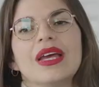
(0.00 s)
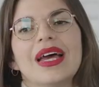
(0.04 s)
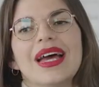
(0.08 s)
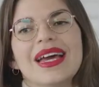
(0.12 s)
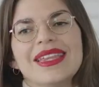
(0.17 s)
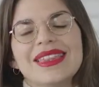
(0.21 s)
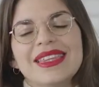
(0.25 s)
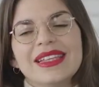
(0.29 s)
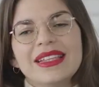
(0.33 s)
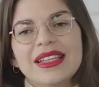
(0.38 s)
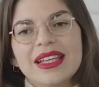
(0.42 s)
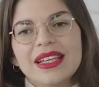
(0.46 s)

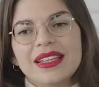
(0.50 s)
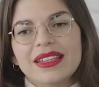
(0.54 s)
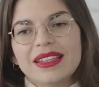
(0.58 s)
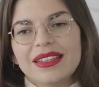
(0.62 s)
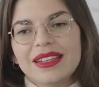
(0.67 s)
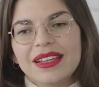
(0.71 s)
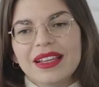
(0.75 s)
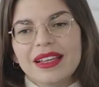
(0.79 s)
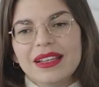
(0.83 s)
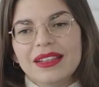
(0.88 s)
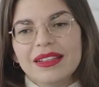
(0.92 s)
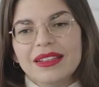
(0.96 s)
I think that
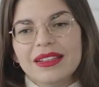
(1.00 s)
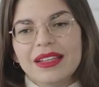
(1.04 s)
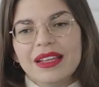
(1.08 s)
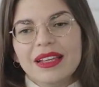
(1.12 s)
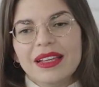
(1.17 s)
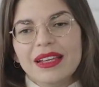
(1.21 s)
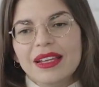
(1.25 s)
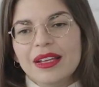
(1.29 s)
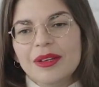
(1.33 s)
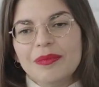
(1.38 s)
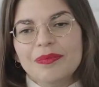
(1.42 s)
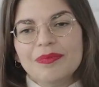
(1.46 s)

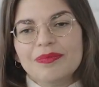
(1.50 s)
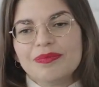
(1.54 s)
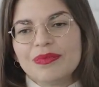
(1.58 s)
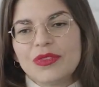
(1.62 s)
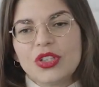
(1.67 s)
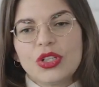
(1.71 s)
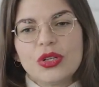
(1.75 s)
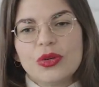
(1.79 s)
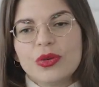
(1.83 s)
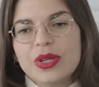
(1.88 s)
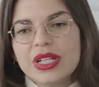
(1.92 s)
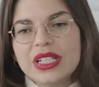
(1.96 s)

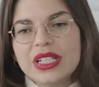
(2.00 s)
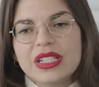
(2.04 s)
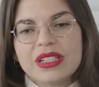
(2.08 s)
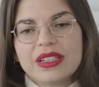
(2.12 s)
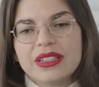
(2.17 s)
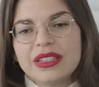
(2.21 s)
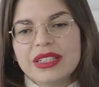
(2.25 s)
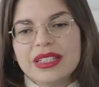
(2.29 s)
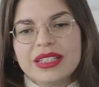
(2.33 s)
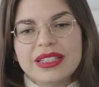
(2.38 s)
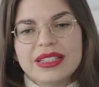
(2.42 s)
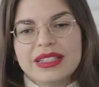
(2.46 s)

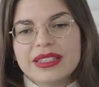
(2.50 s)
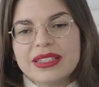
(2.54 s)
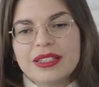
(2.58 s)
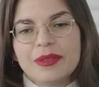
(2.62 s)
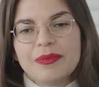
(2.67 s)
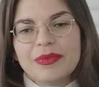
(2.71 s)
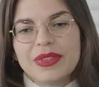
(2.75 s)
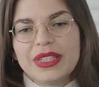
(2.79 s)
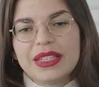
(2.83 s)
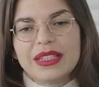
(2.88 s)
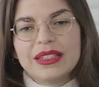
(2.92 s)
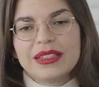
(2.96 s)
curation is
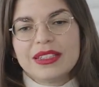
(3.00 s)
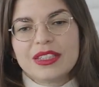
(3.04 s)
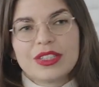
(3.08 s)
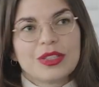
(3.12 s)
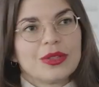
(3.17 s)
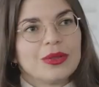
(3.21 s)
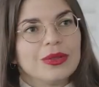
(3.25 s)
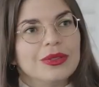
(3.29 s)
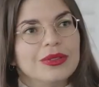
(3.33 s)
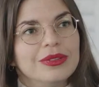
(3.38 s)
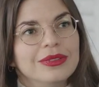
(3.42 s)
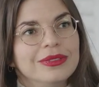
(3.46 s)
something
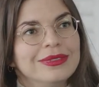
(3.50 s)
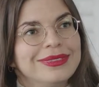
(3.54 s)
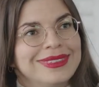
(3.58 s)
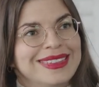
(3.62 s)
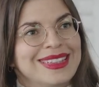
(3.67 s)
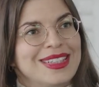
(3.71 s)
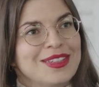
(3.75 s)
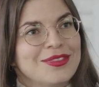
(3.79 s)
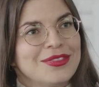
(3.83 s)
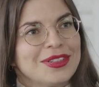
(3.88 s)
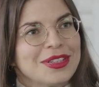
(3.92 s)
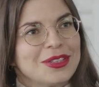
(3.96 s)
so
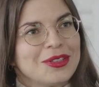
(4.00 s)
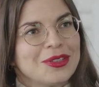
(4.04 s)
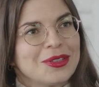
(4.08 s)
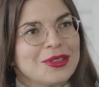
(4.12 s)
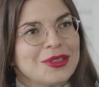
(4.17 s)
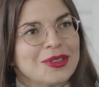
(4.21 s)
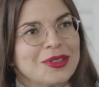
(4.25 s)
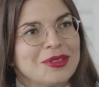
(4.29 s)
difficult,